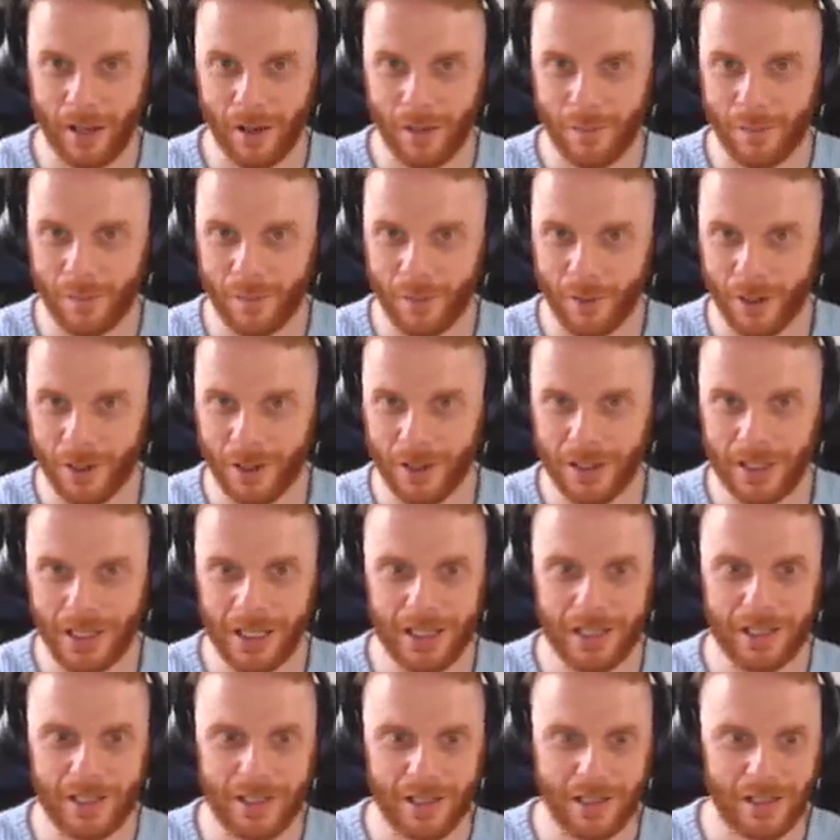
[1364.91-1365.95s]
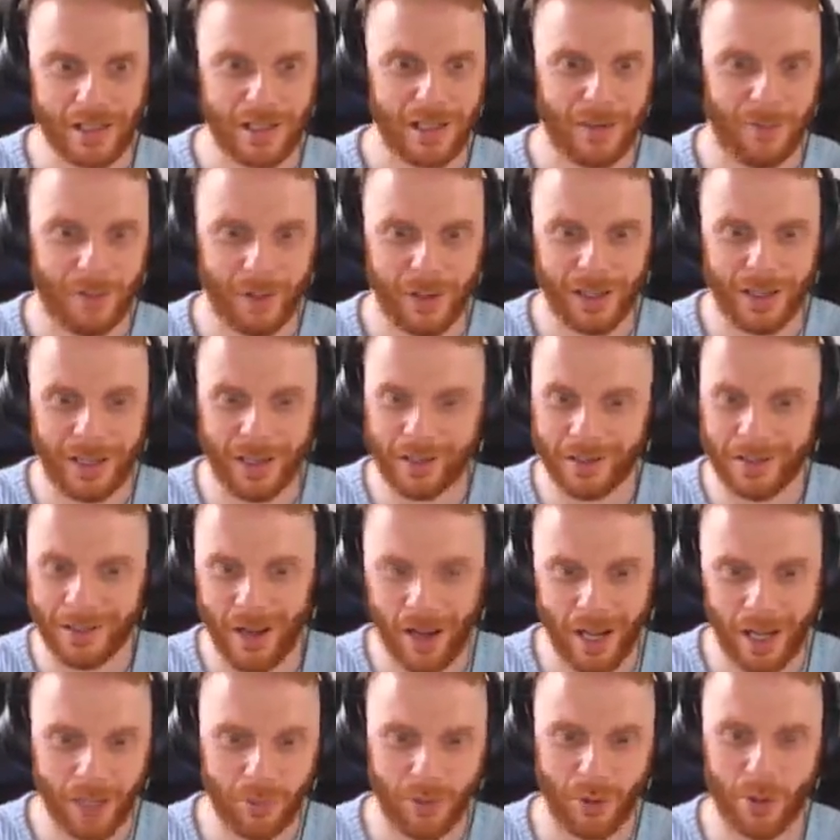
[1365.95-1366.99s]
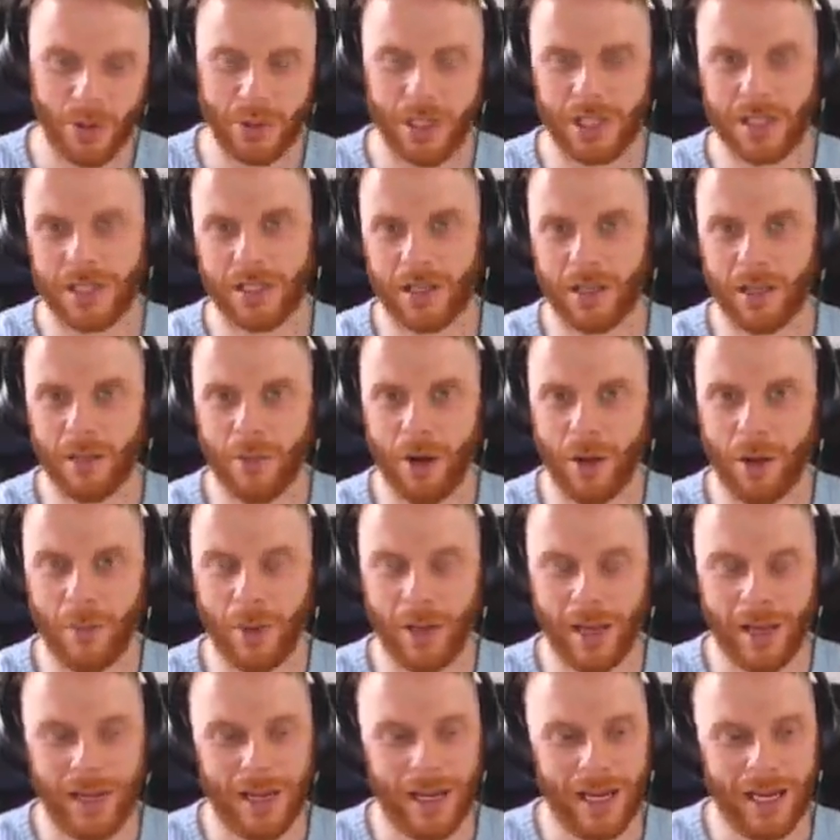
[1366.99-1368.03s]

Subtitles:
for these different little tiny projects that come up.